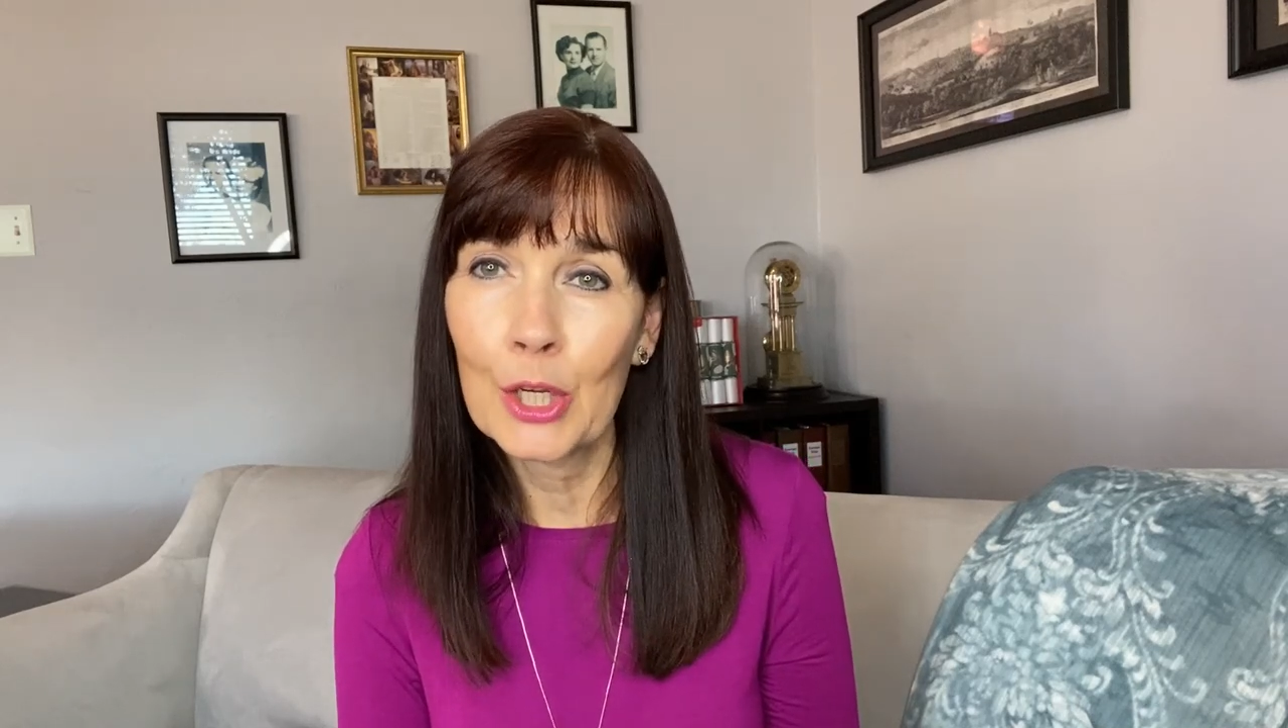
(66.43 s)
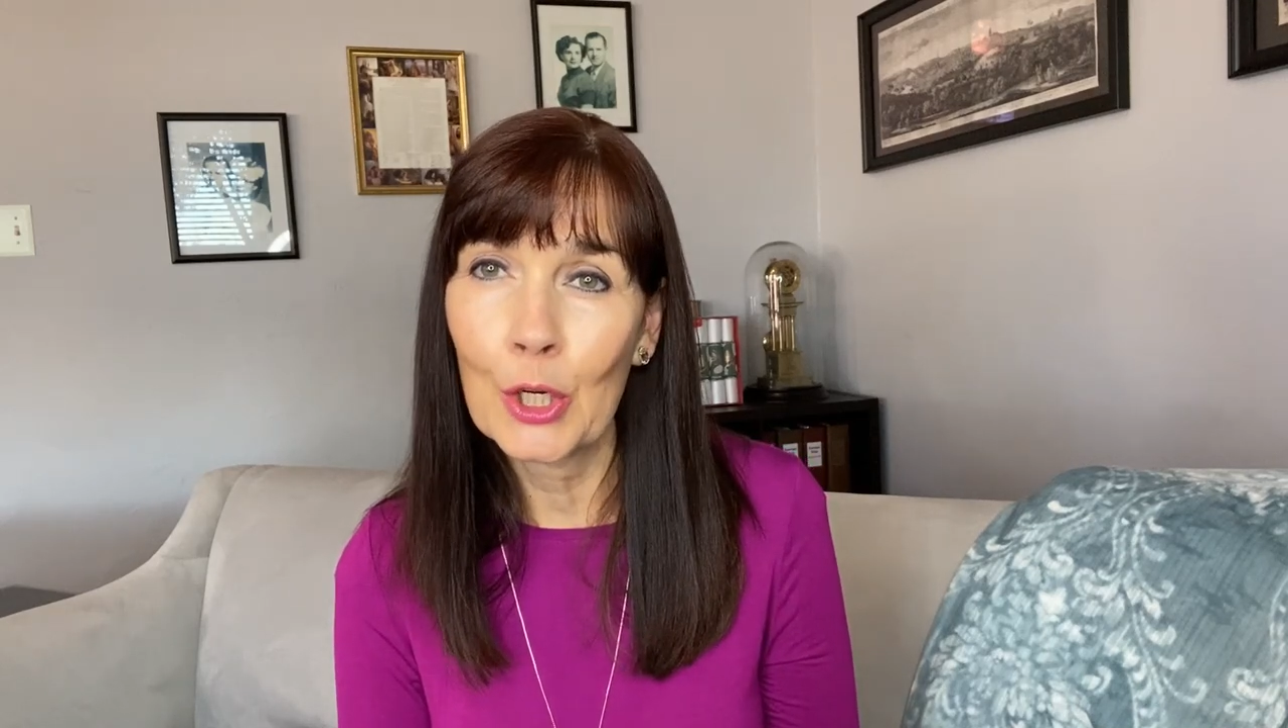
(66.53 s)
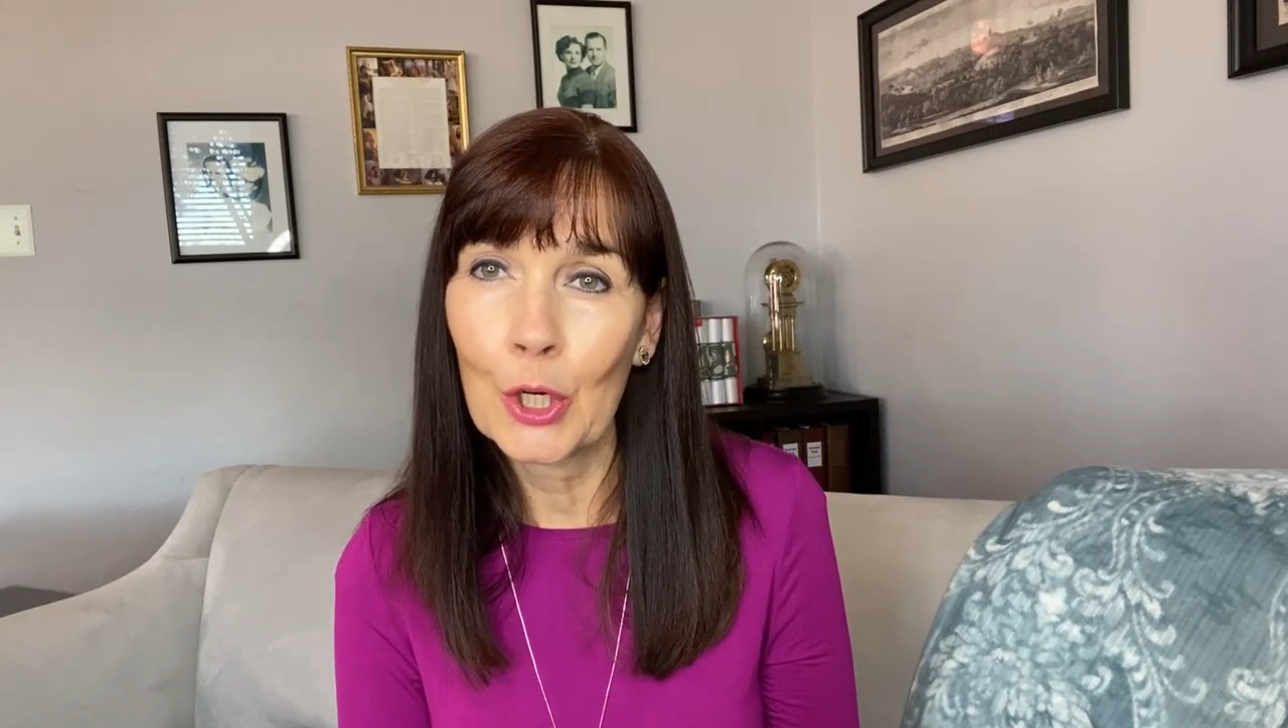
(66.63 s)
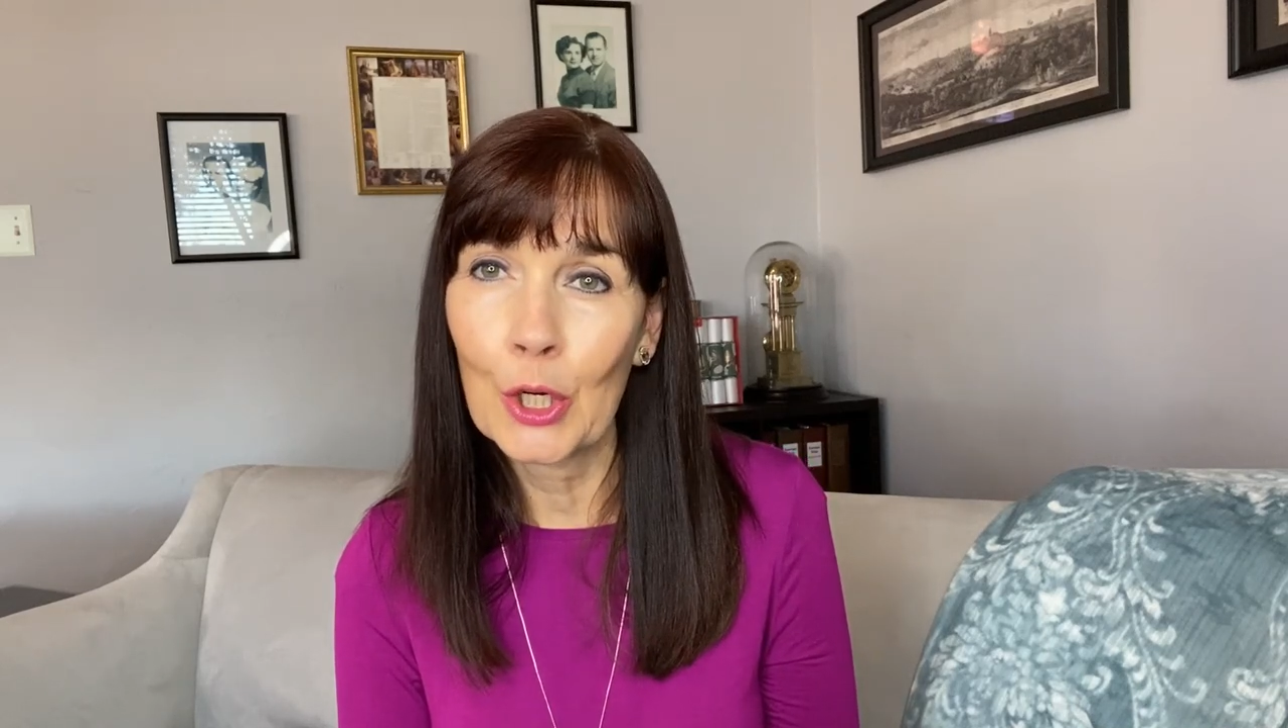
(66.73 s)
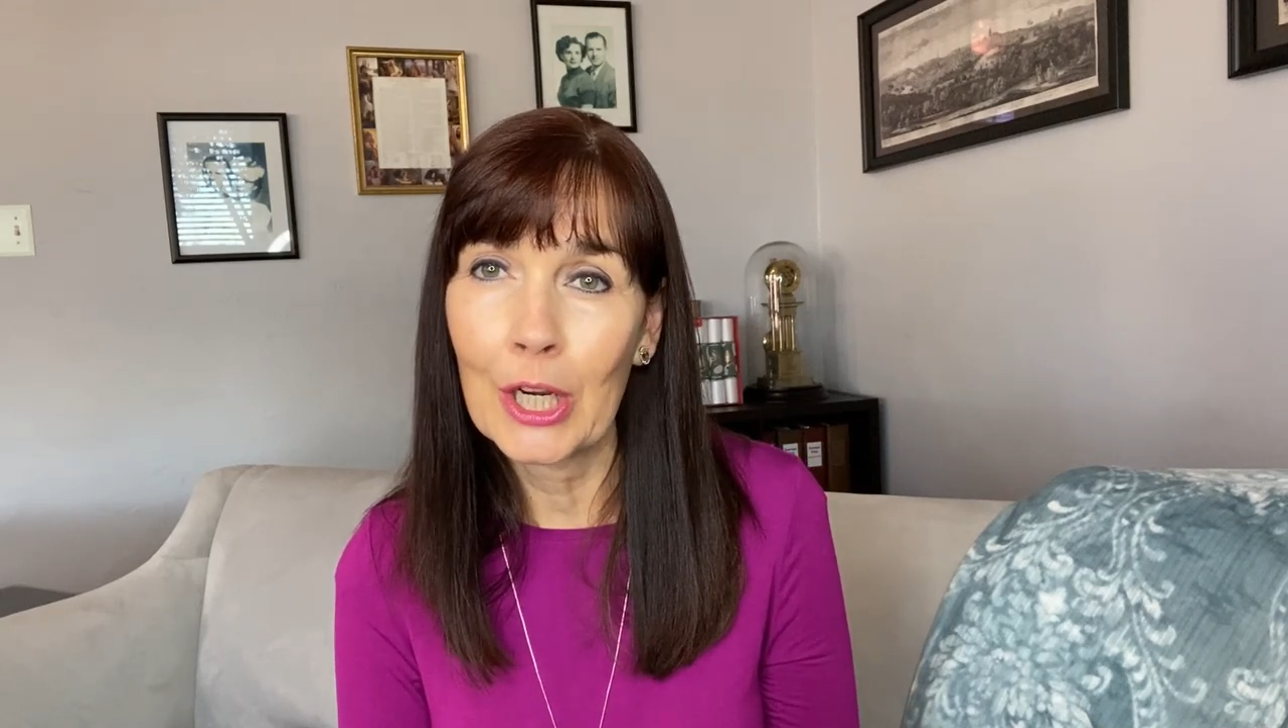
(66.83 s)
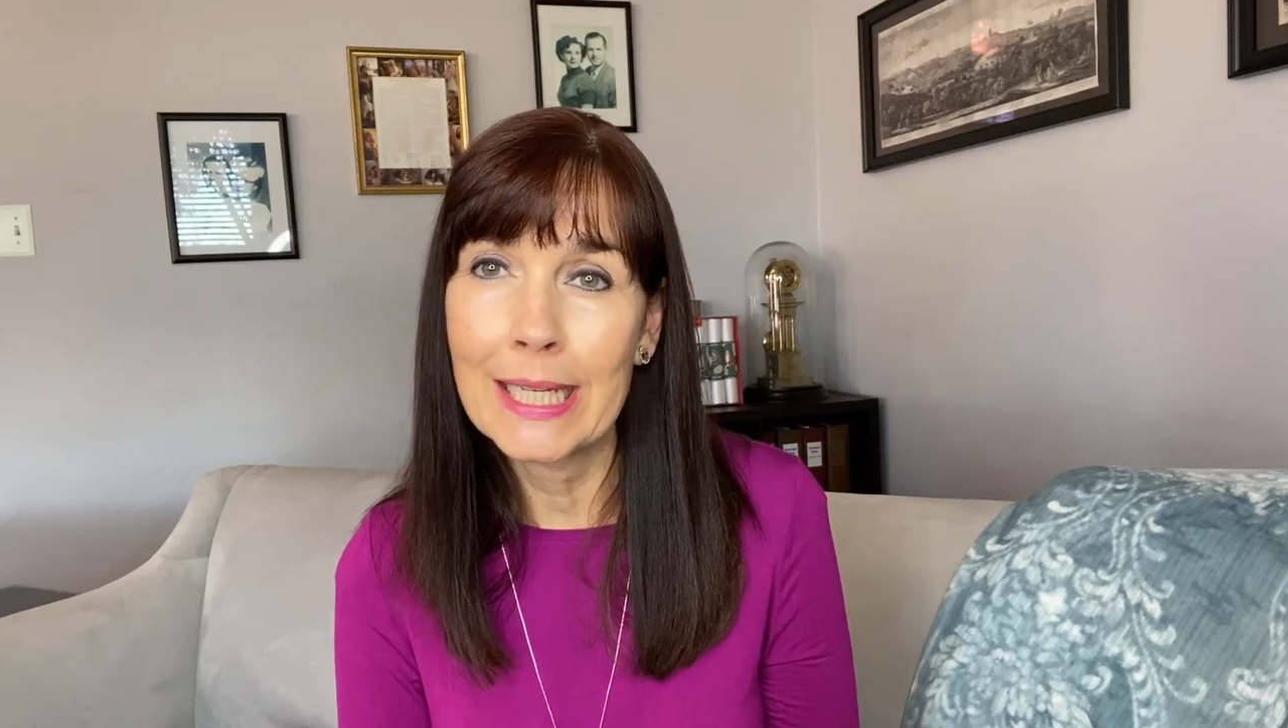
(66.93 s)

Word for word: her